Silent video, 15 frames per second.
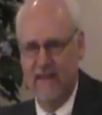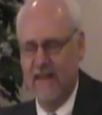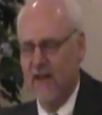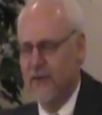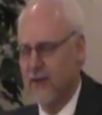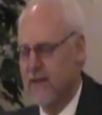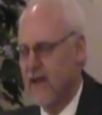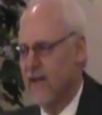
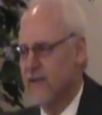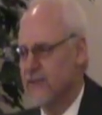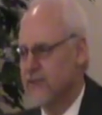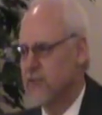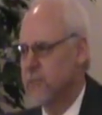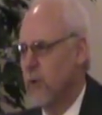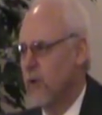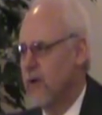The other
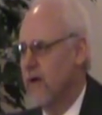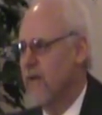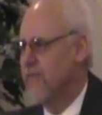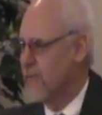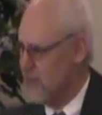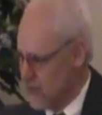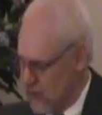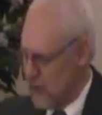color spoke
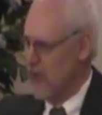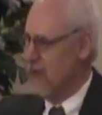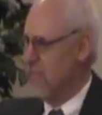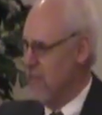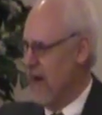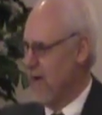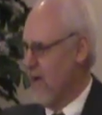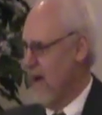of the son
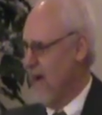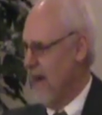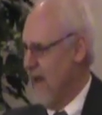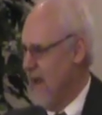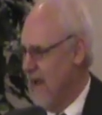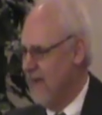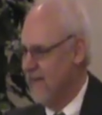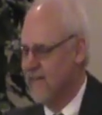of my right
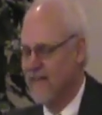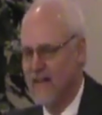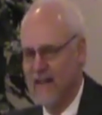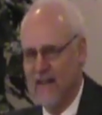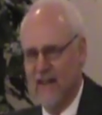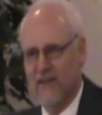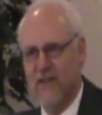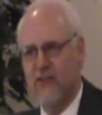hand.
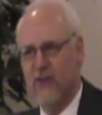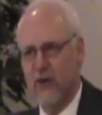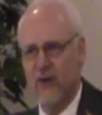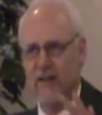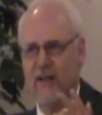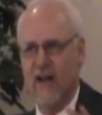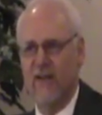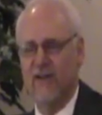And the
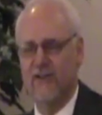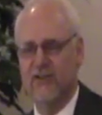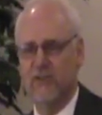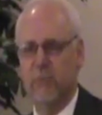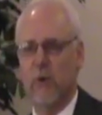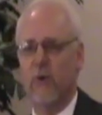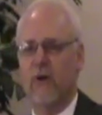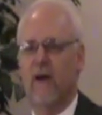third color
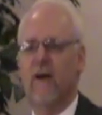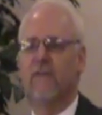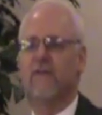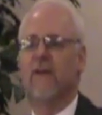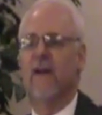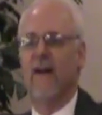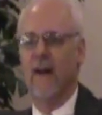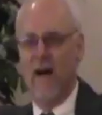spoke
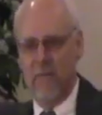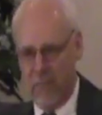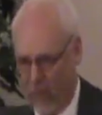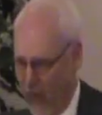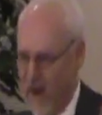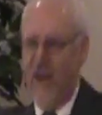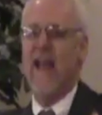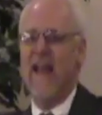of
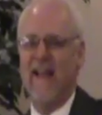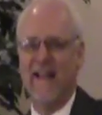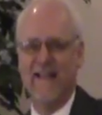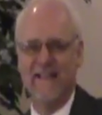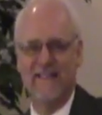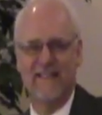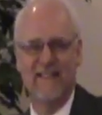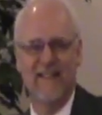
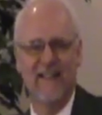praise.